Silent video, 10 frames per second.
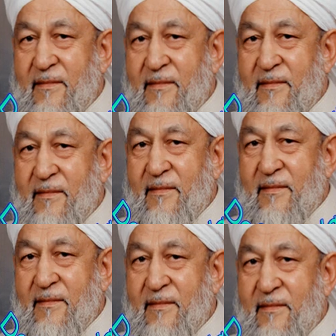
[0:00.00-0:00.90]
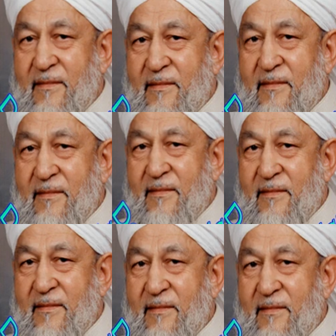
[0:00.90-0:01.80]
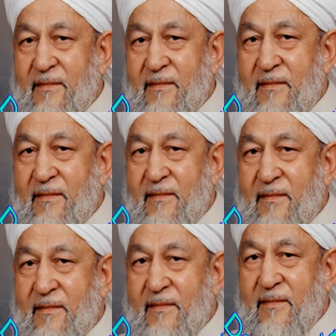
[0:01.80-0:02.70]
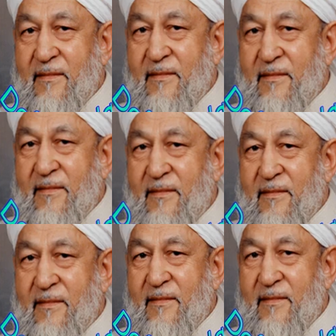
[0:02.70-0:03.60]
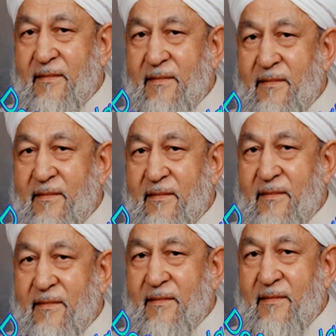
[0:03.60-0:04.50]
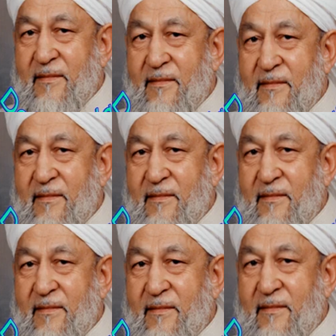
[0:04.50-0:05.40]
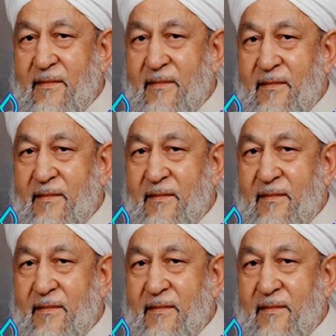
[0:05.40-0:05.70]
[no speech]